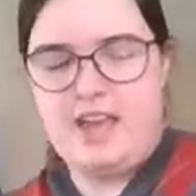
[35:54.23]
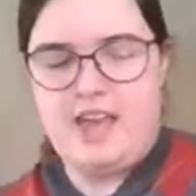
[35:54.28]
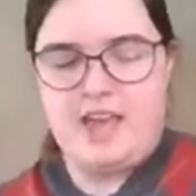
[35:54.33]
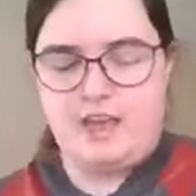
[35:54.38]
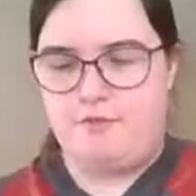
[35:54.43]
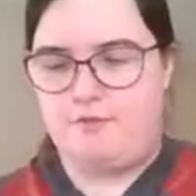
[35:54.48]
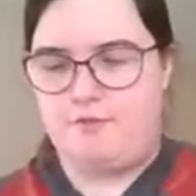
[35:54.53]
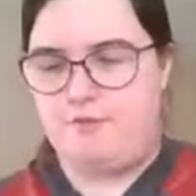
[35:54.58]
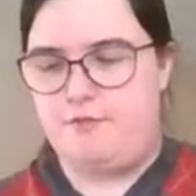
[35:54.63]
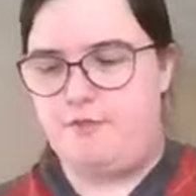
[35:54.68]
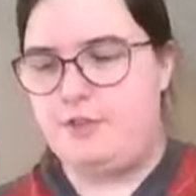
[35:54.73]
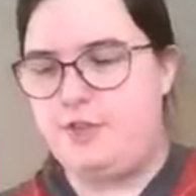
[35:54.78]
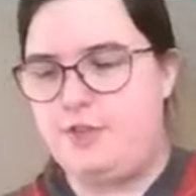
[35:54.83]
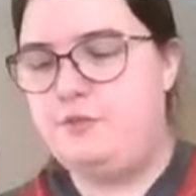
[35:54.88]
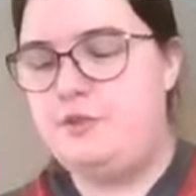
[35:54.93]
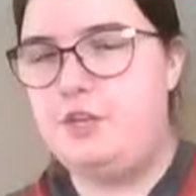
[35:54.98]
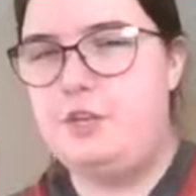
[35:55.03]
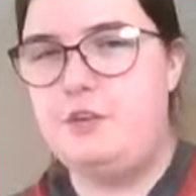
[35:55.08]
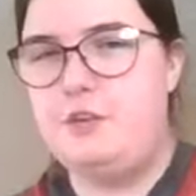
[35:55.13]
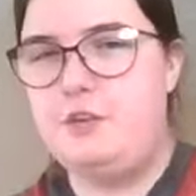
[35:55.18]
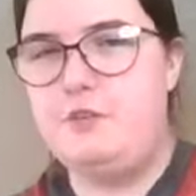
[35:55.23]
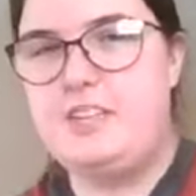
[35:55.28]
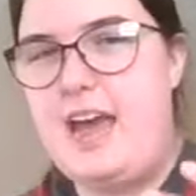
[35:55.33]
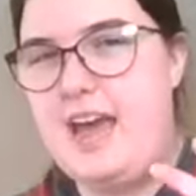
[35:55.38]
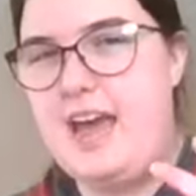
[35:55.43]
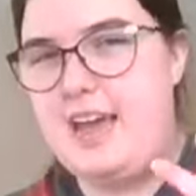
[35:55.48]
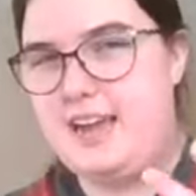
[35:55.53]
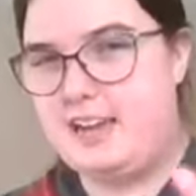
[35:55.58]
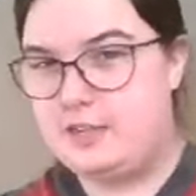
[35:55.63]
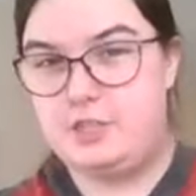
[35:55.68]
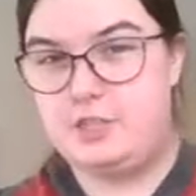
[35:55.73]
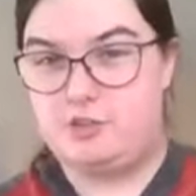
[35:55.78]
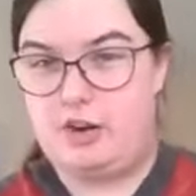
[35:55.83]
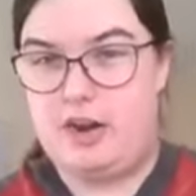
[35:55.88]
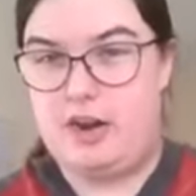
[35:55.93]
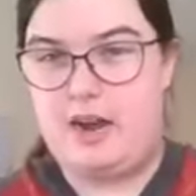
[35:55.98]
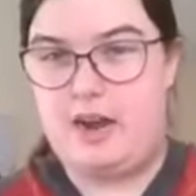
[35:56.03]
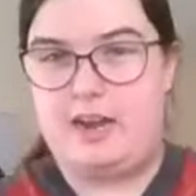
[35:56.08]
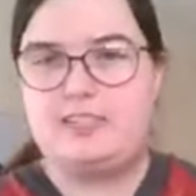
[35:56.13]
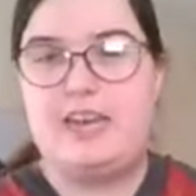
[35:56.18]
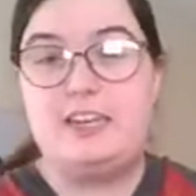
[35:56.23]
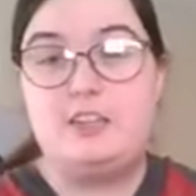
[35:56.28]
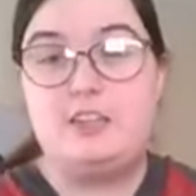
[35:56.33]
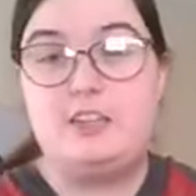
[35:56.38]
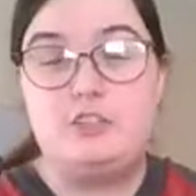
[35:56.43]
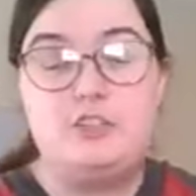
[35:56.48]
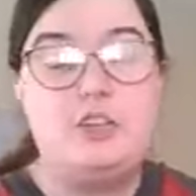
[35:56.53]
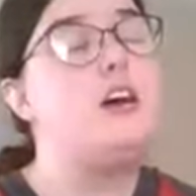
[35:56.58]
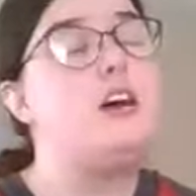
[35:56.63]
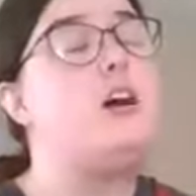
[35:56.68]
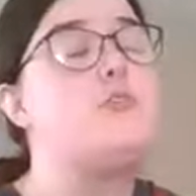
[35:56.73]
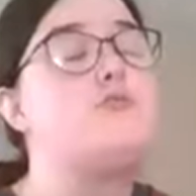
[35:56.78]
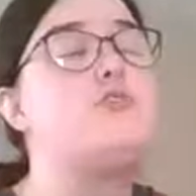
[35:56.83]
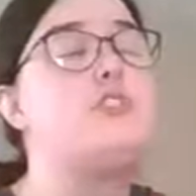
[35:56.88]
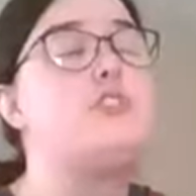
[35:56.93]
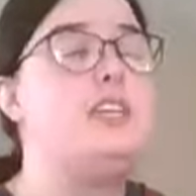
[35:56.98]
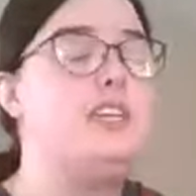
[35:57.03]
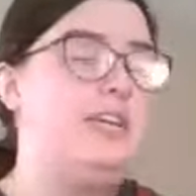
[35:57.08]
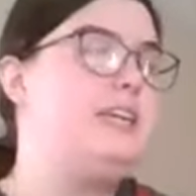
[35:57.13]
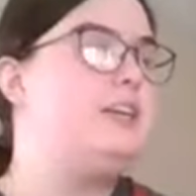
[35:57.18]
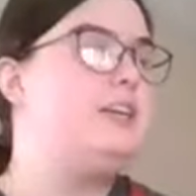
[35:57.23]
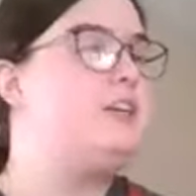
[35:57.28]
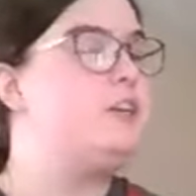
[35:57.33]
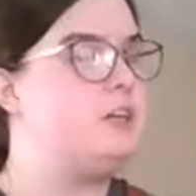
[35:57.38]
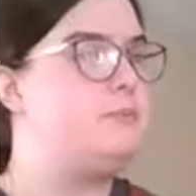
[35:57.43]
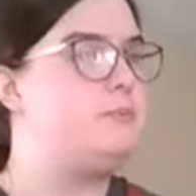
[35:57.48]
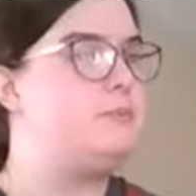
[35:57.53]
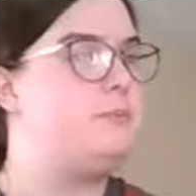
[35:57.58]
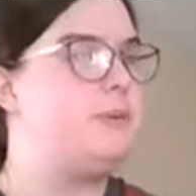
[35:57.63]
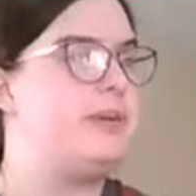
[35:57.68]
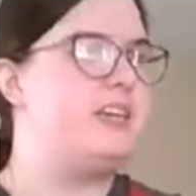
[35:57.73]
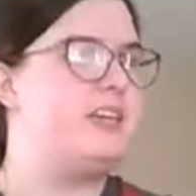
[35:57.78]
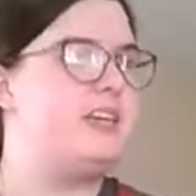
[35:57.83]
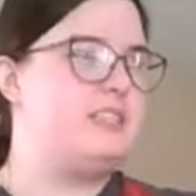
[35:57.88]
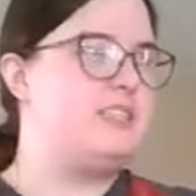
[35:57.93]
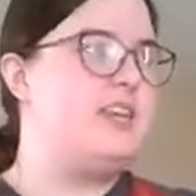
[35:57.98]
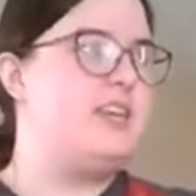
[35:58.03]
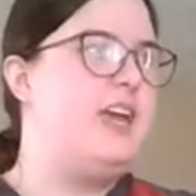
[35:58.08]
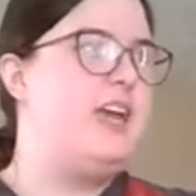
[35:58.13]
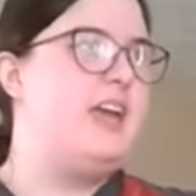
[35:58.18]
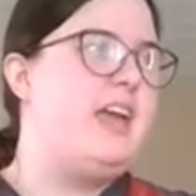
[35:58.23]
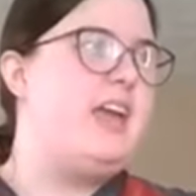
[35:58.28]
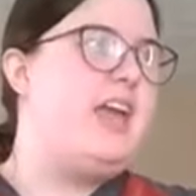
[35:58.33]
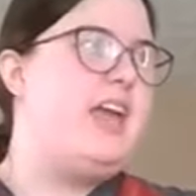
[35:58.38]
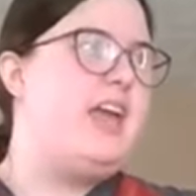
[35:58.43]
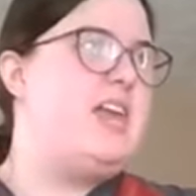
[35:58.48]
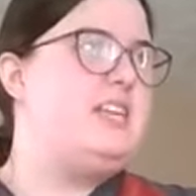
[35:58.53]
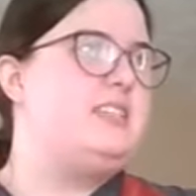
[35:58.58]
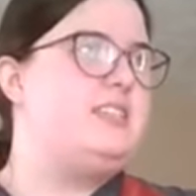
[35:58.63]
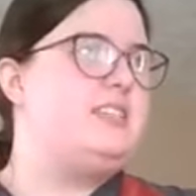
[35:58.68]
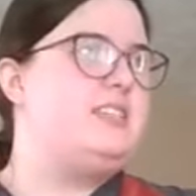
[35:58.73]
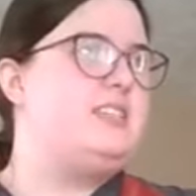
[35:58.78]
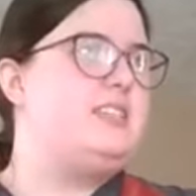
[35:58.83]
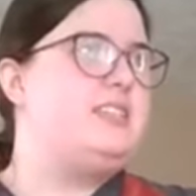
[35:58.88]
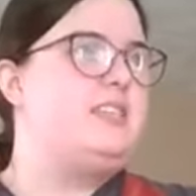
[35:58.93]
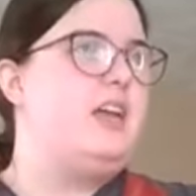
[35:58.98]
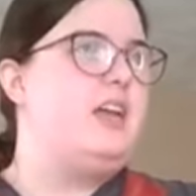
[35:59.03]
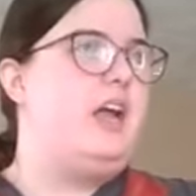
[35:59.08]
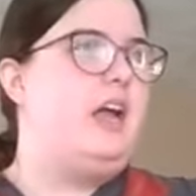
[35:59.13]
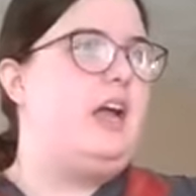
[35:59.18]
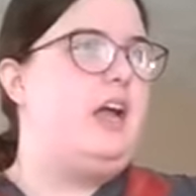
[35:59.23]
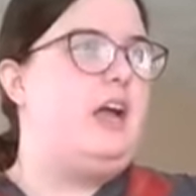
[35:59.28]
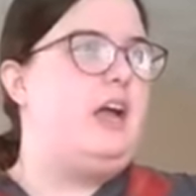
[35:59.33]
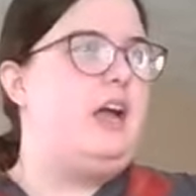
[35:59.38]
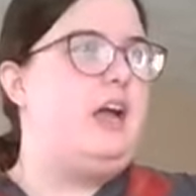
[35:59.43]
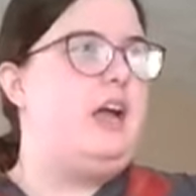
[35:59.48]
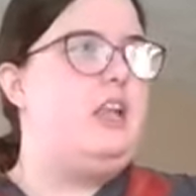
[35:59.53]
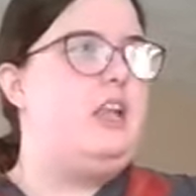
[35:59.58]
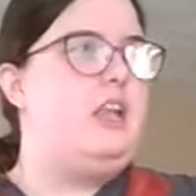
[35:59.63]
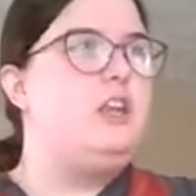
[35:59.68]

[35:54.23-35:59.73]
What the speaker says: If you use an extract, extracts are really good because it's a